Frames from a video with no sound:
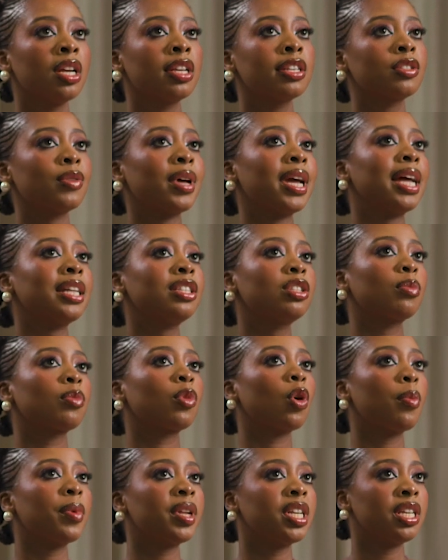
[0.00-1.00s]
So I had some
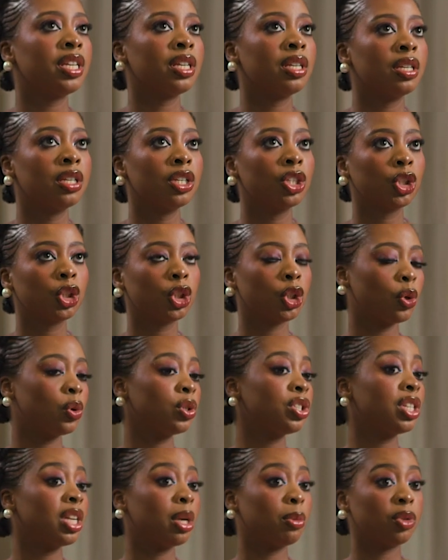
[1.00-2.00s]
comedy
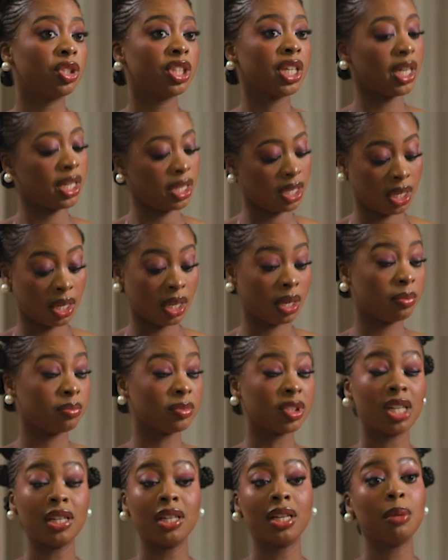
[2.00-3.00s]
shows in Abuja
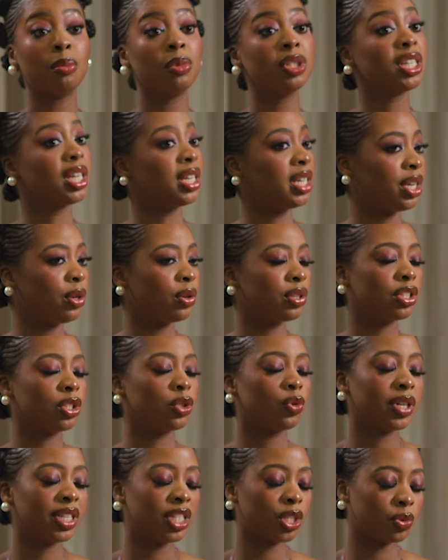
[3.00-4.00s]
and Lagos in
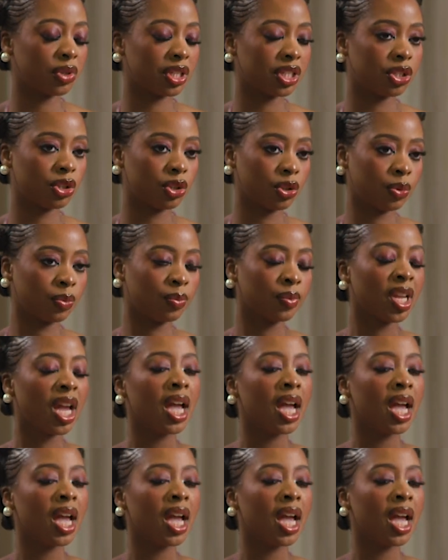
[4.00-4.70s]
2022.